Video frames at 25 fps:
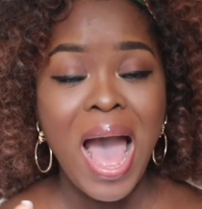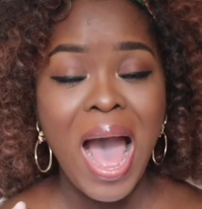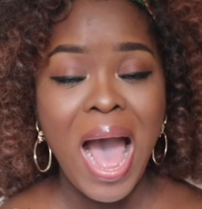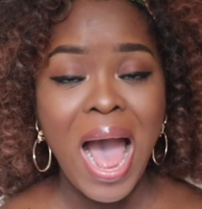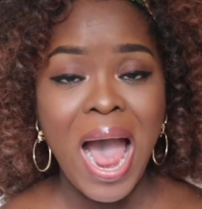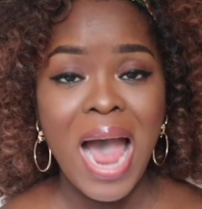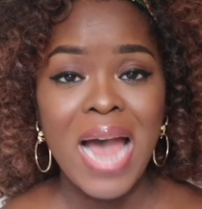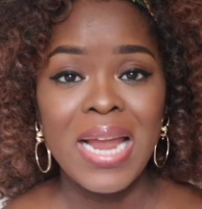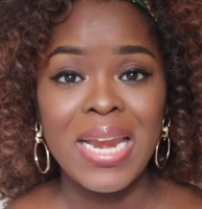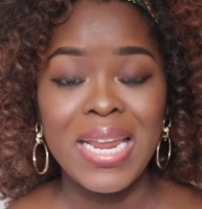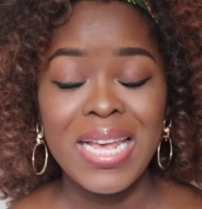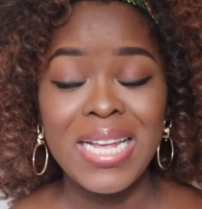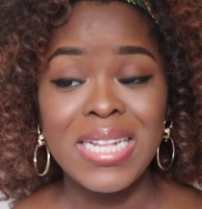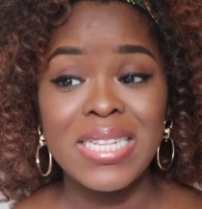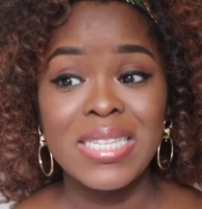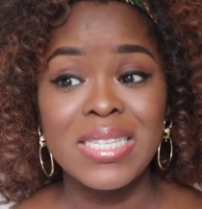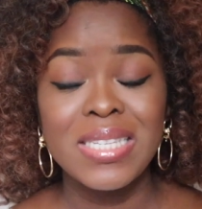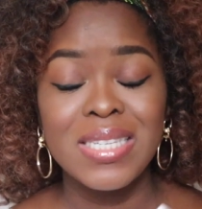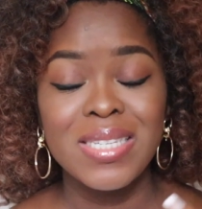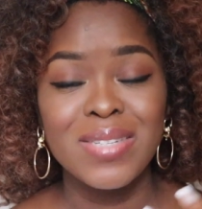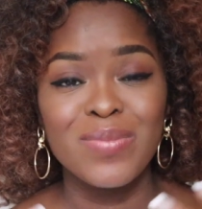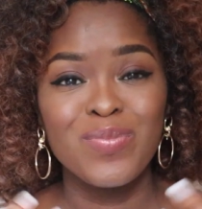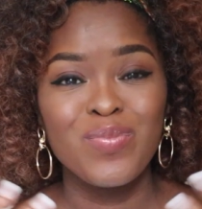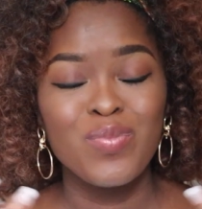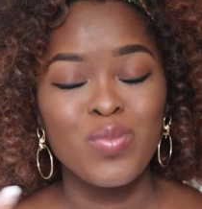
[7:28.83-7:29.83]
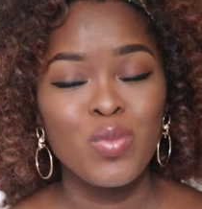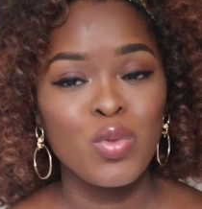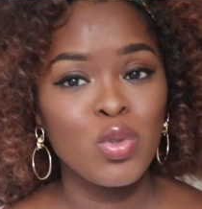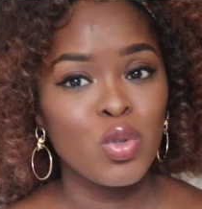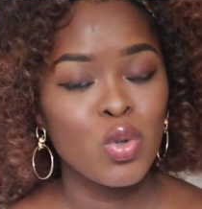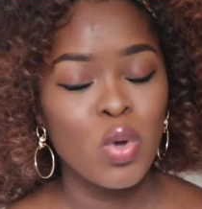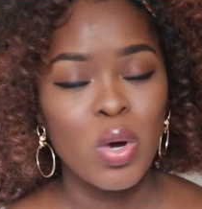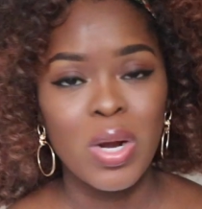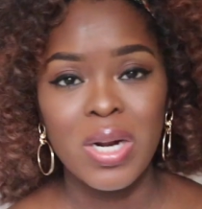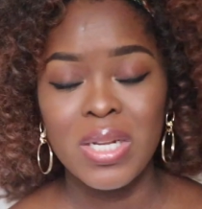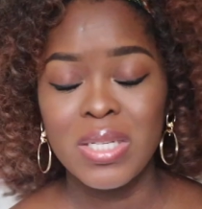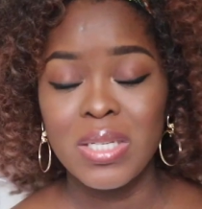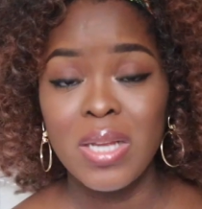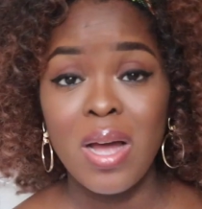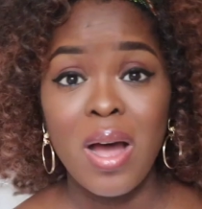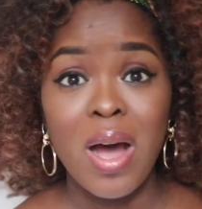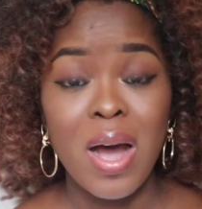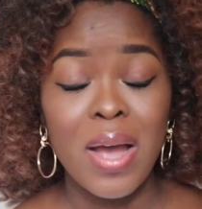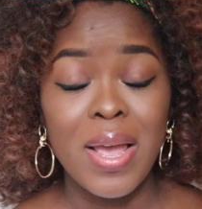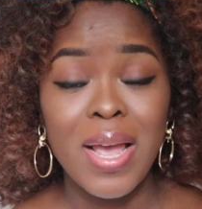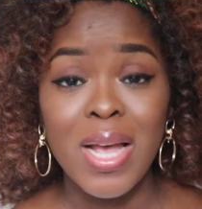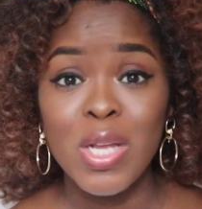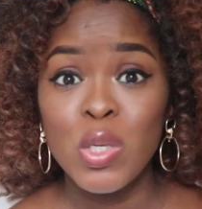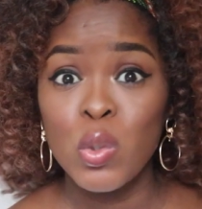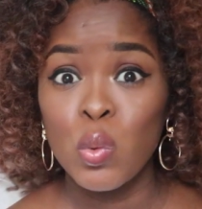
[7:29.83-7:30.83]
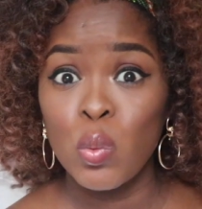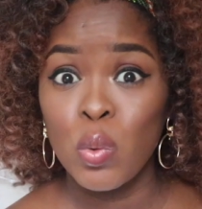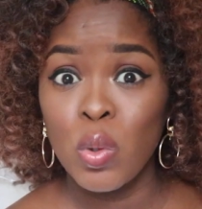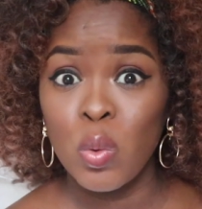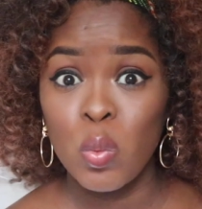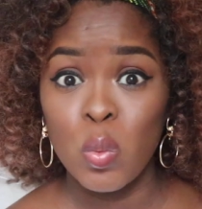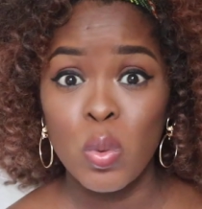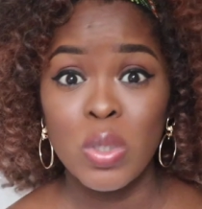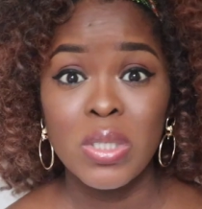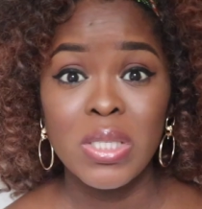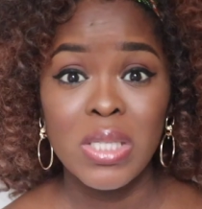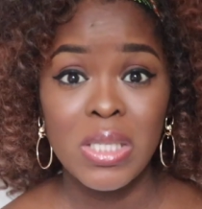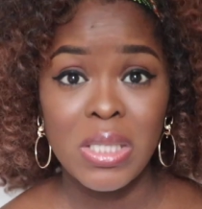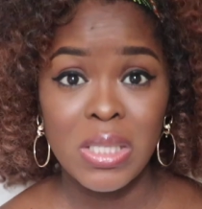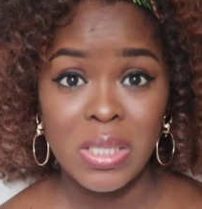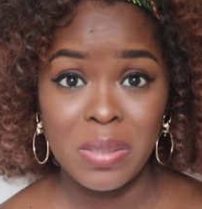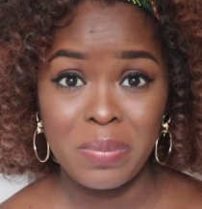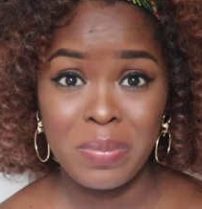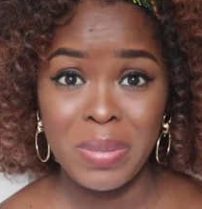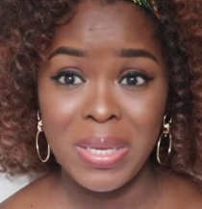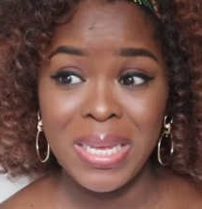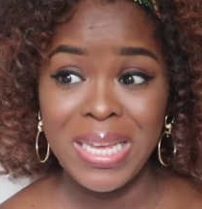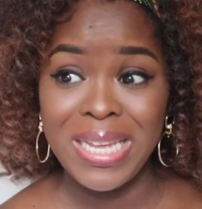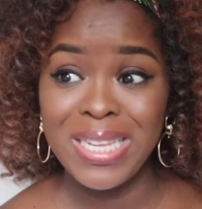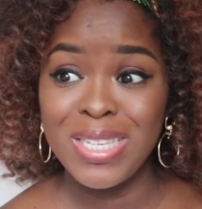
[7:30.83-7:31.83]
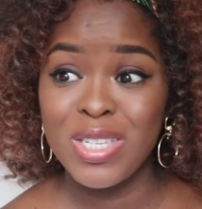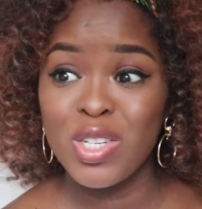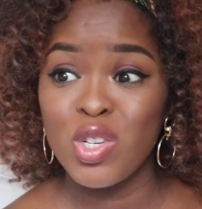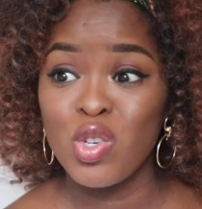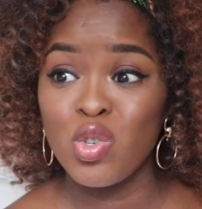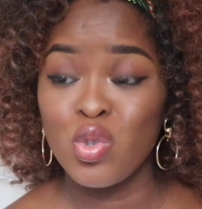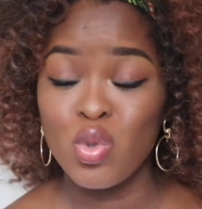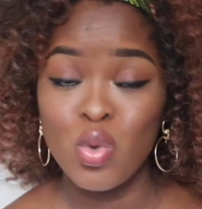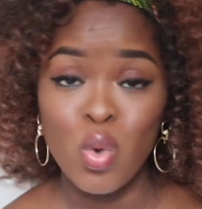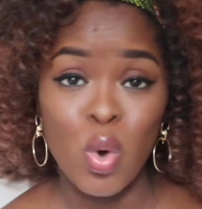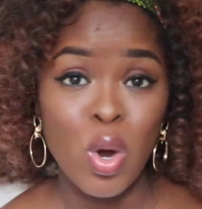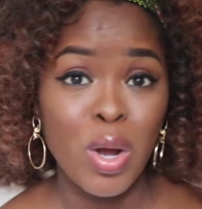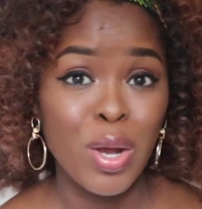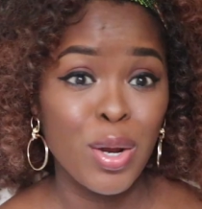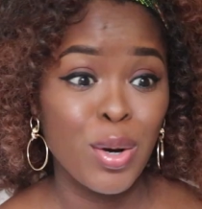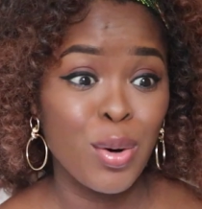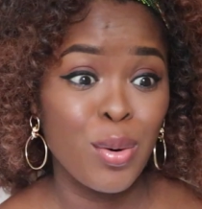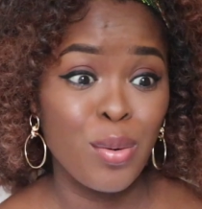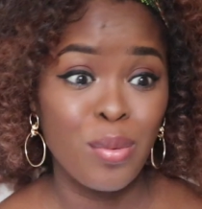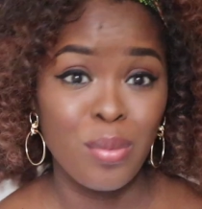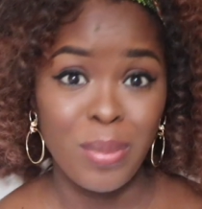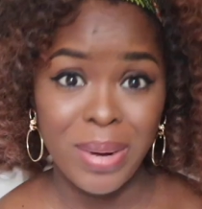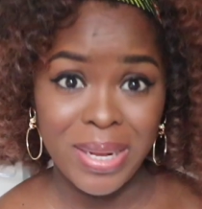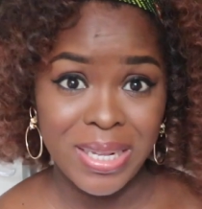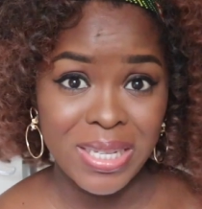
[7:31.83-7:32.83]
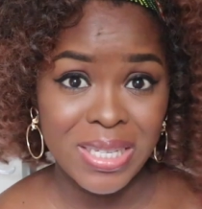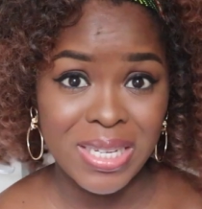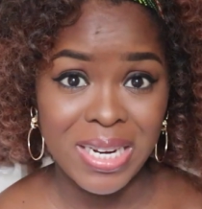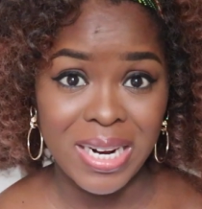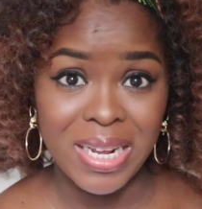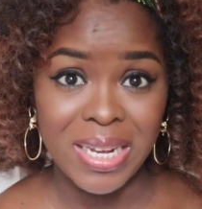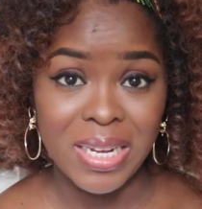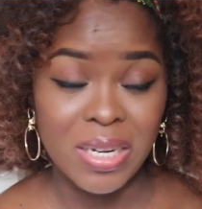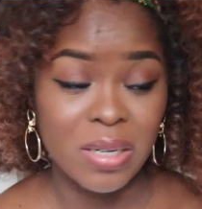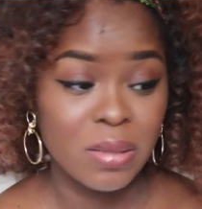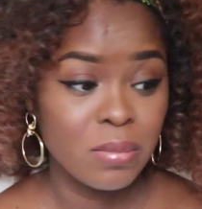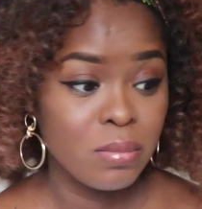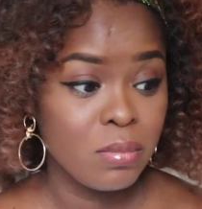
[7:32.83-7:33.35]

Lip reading: and it's not as high as we want it to be. It's not great, like,